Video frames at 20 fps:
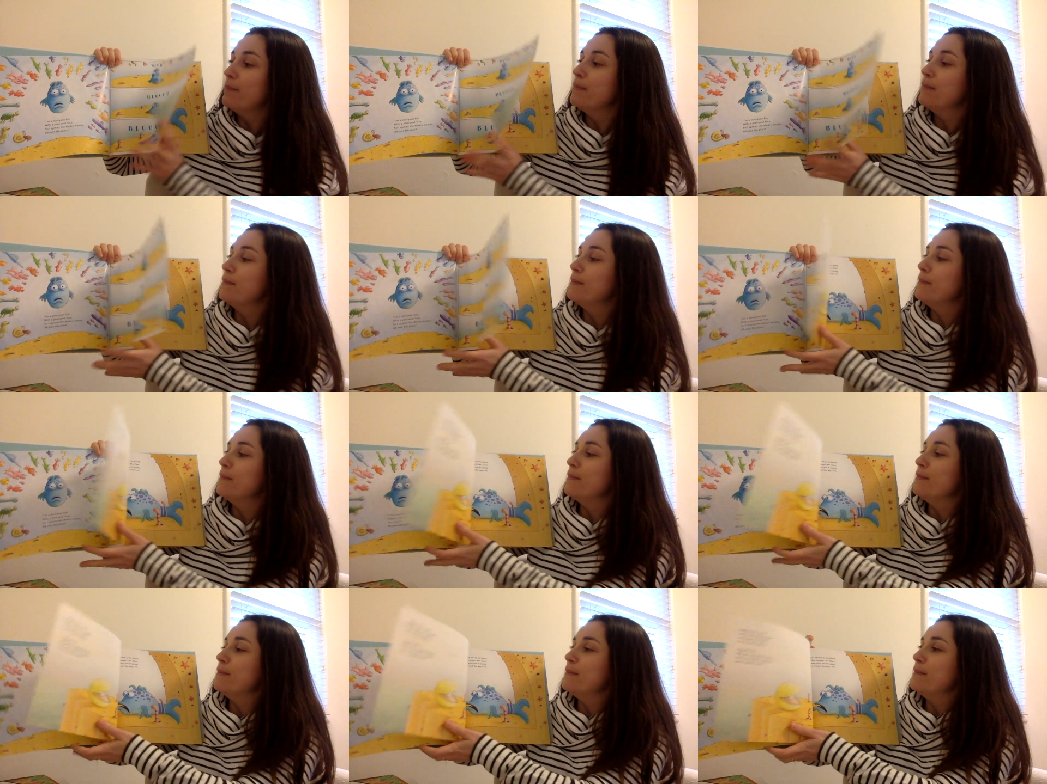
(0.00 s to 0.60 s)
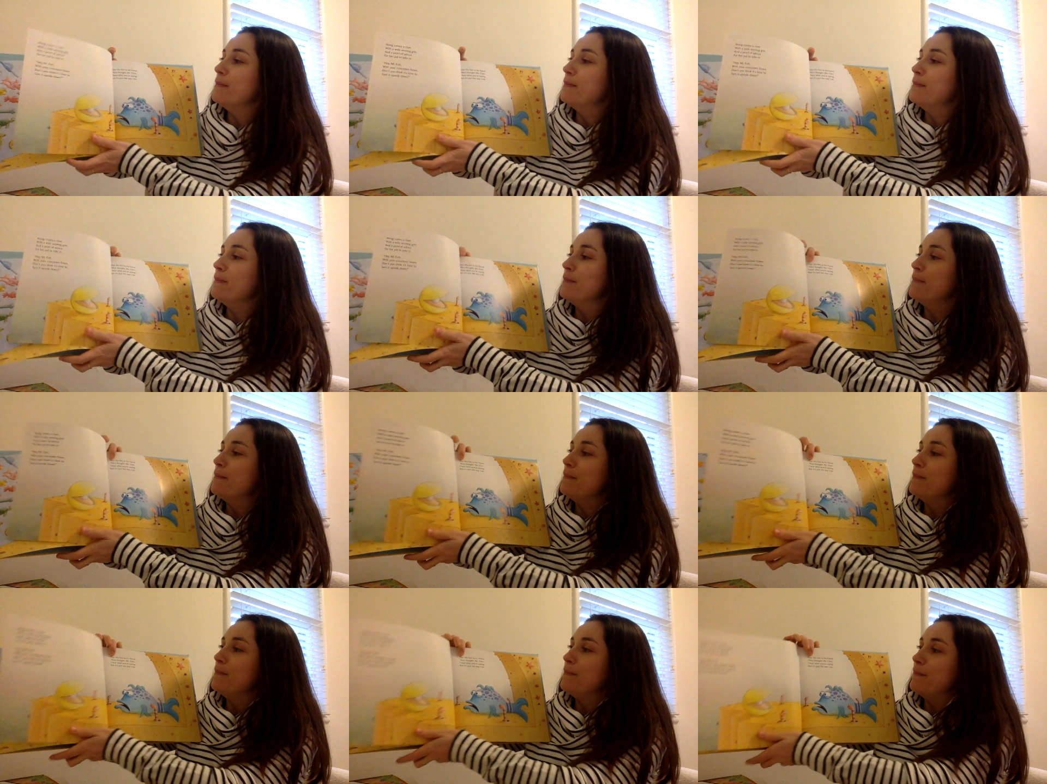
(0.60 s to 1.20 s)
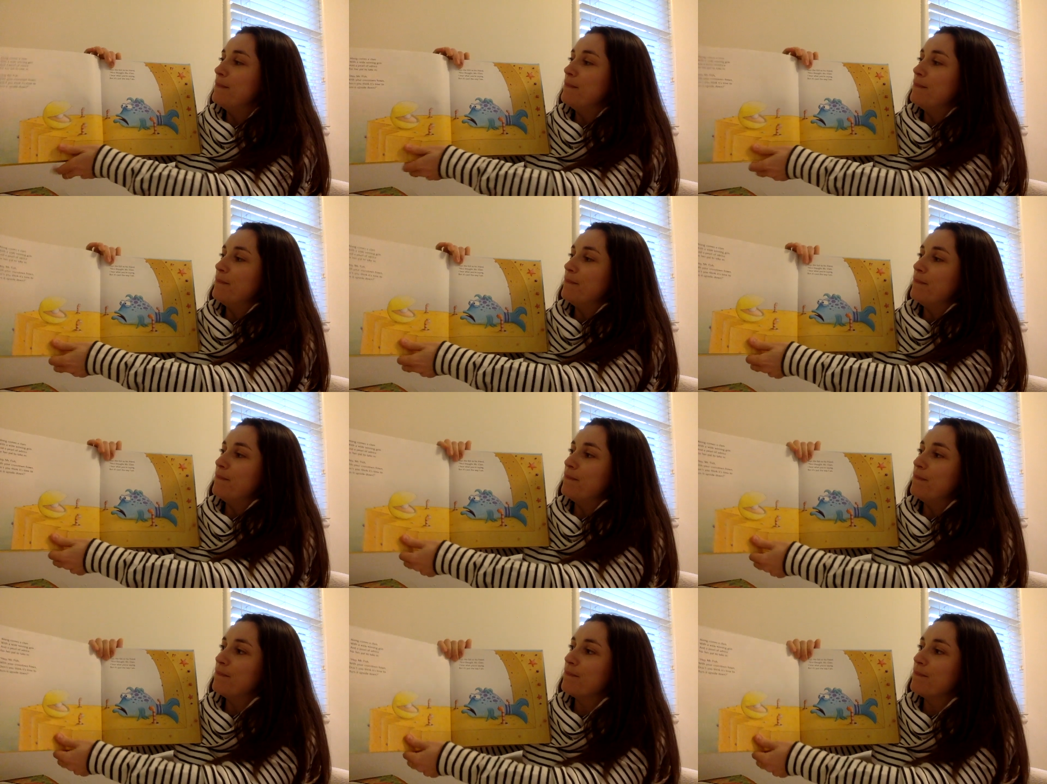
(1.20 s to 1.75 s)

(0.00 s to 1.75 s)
(silence)